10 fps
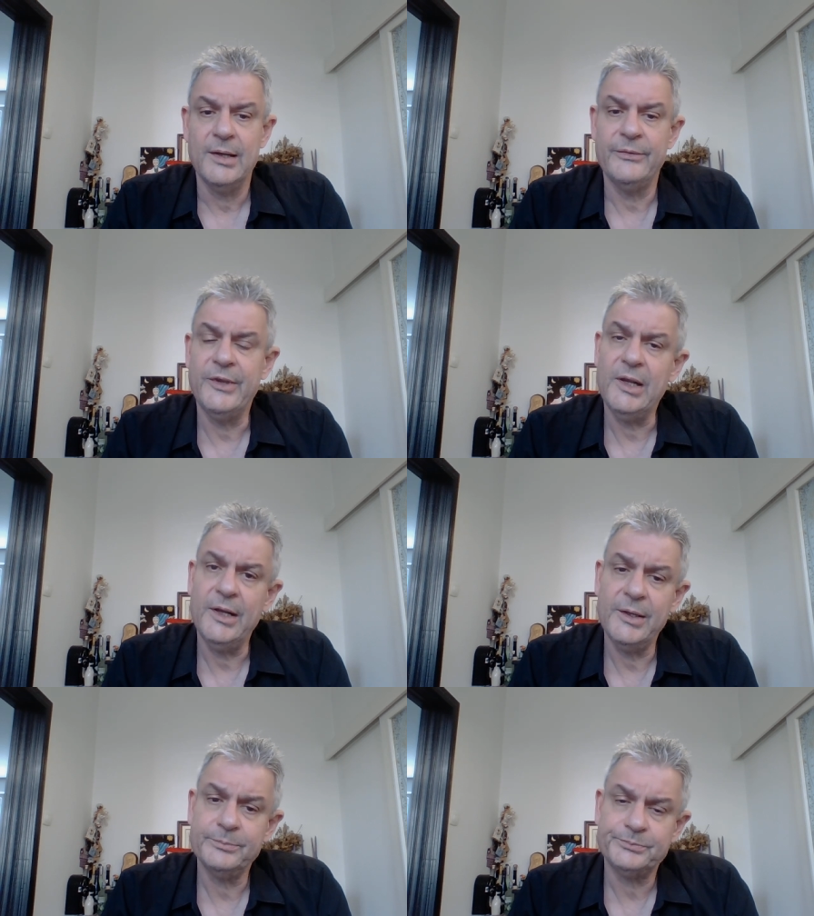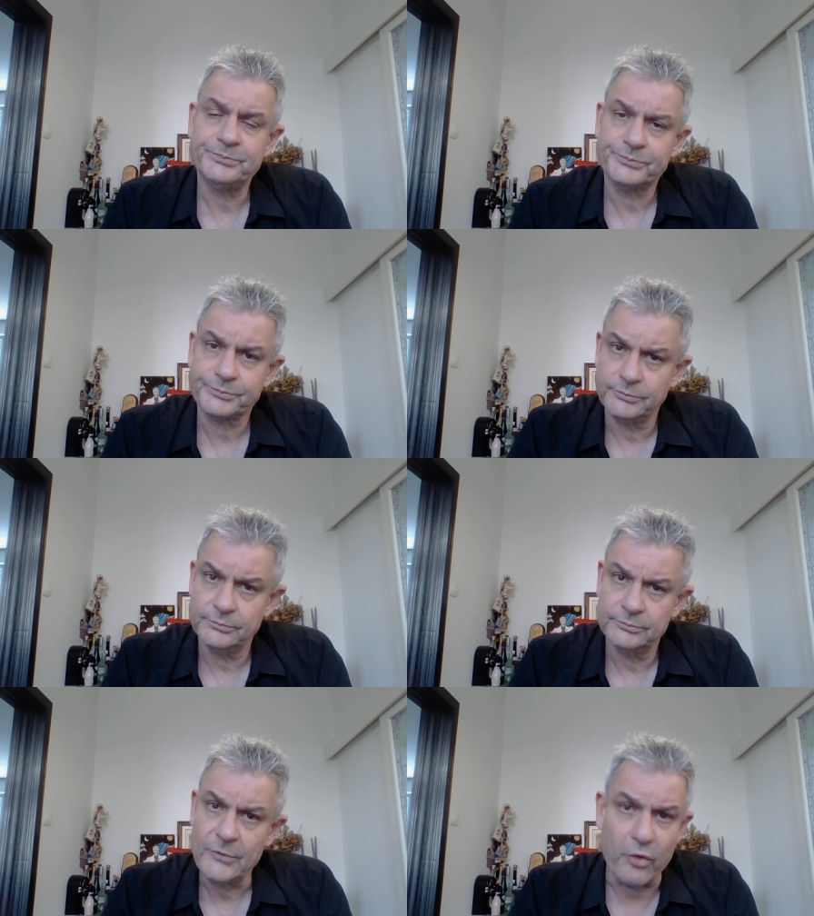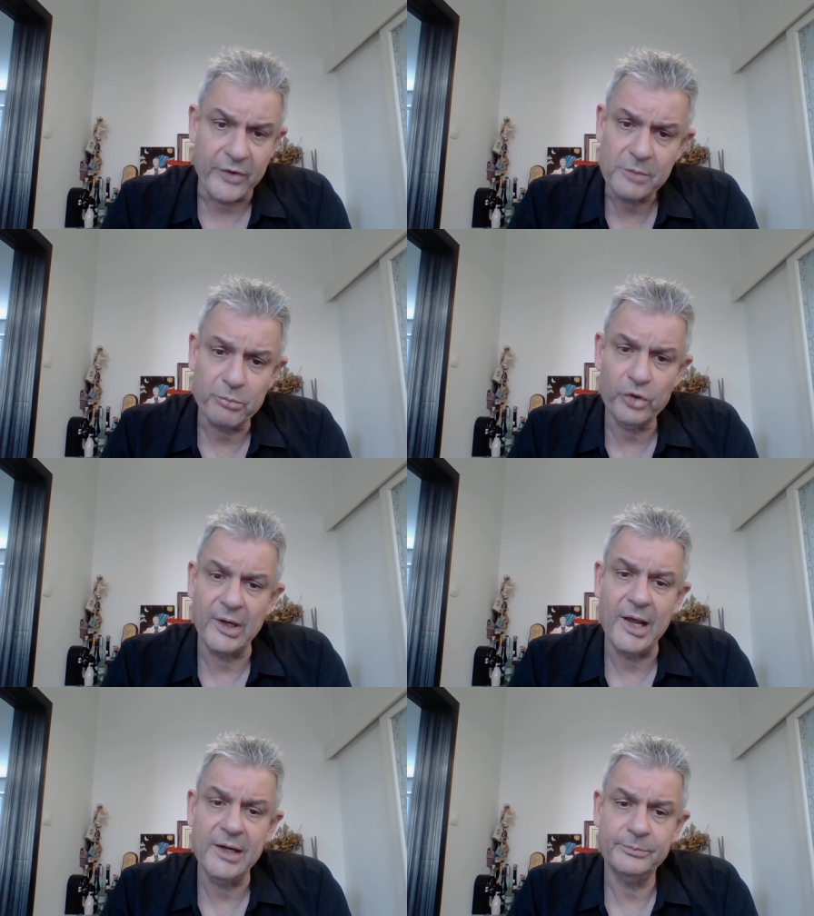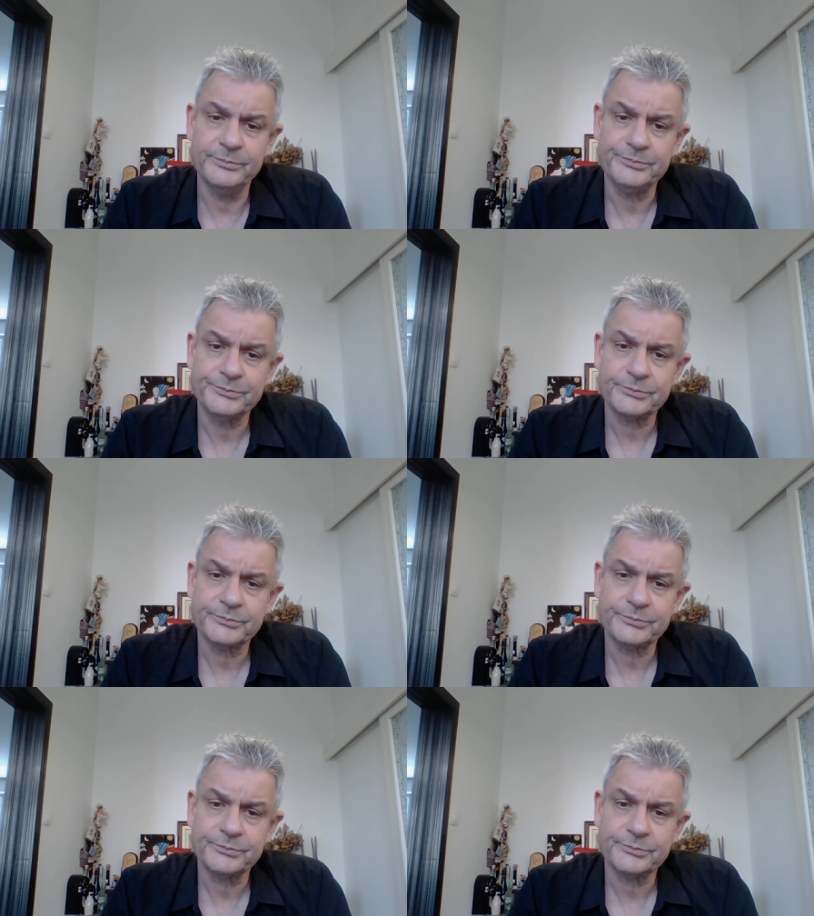The covert borderline,